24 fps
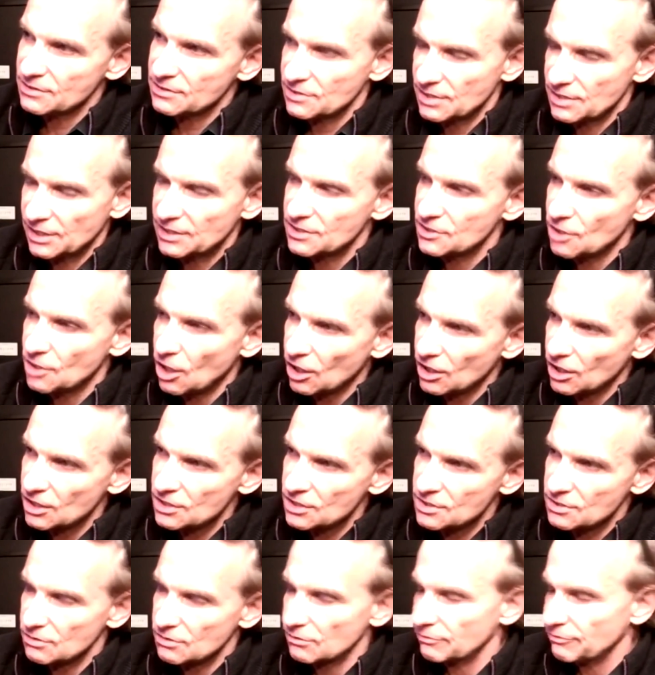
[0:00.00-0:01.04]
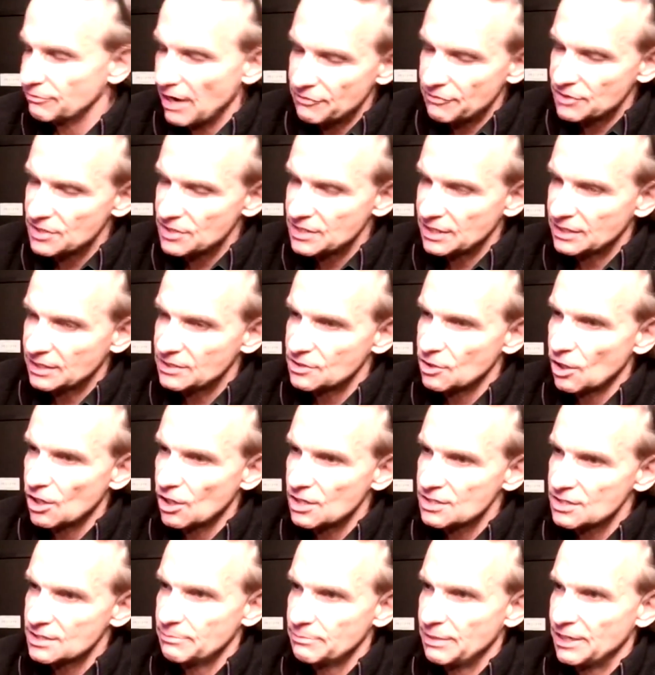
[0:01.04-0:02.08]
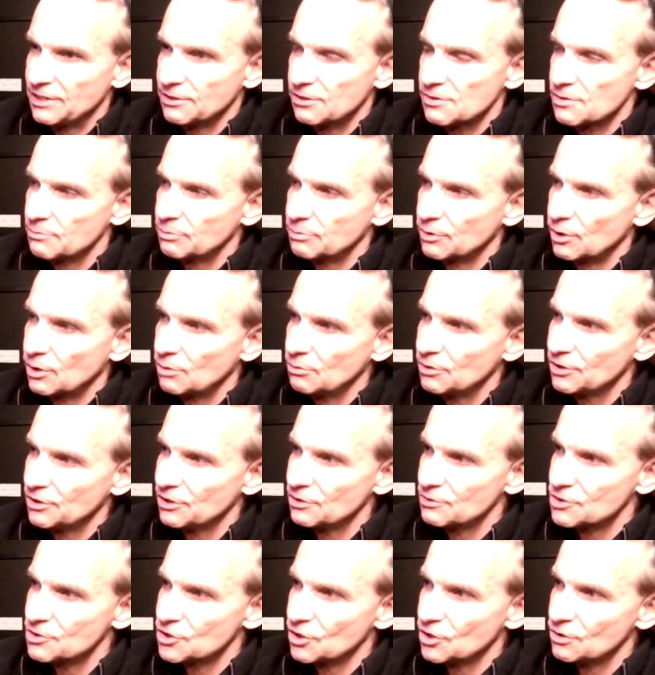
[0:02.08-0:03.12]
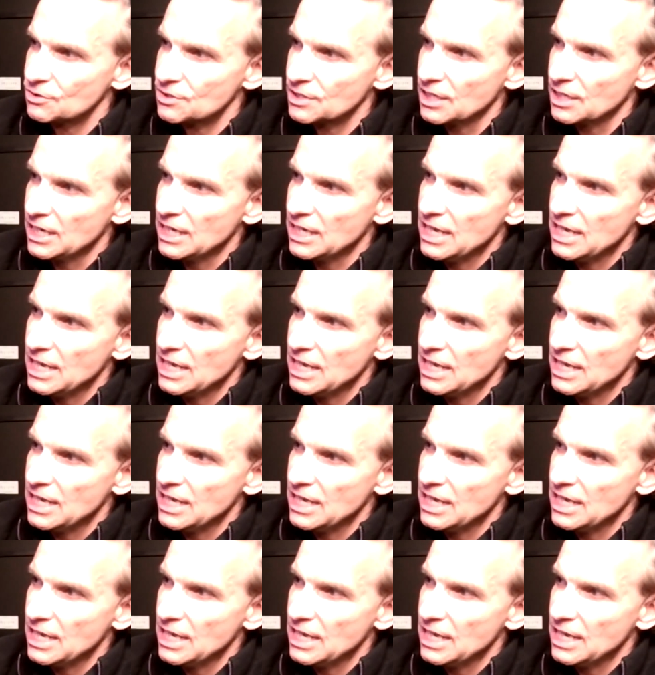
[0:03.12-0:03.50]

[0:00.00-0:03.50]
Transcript: $6, so $5 to $6, depending on the promo you chose.